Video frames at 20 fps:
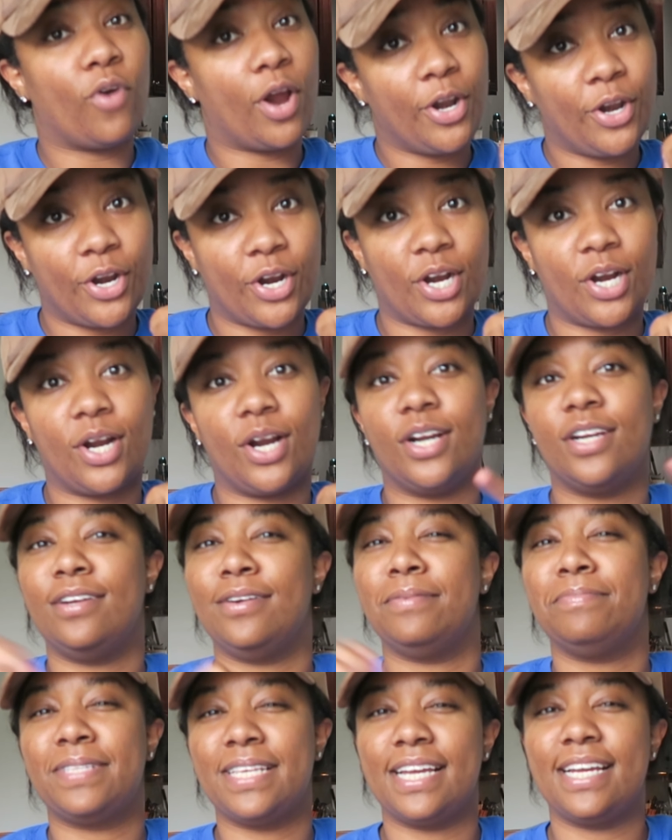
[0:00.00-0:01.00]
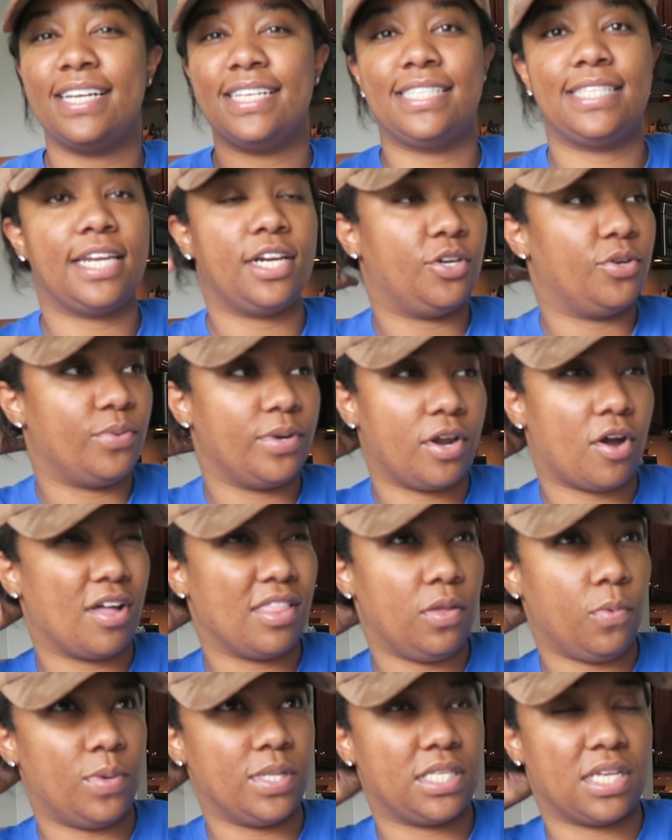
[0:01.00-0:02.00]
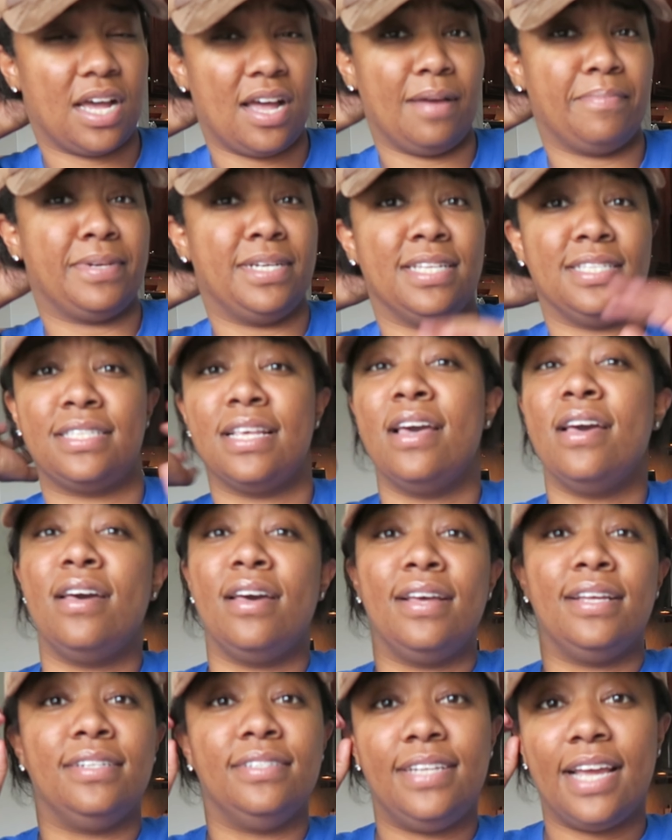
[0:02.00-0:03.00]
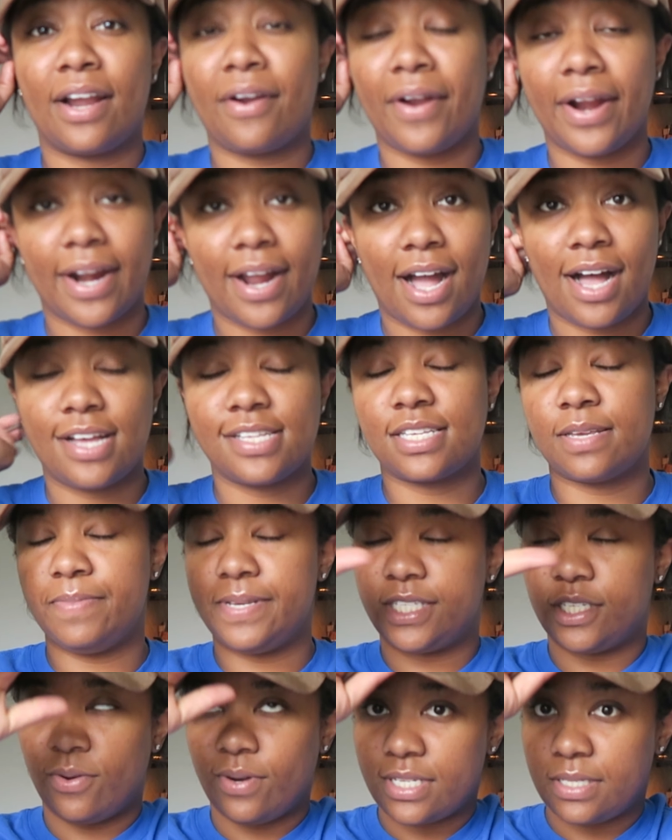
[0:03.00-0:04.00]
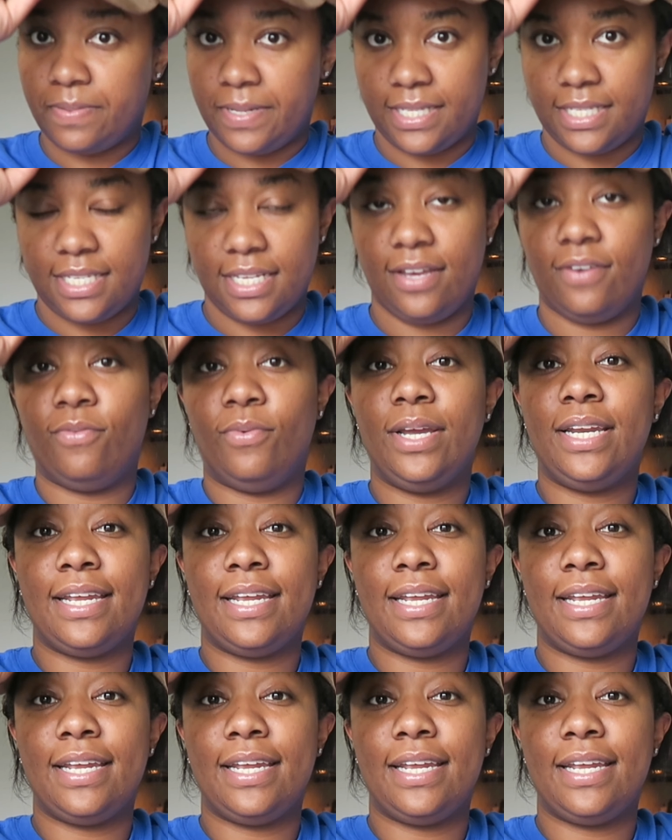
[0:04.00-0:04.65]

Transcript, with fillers: runner you know what I'm saying instead of doing it all at one time because decorating a house can be so expensive.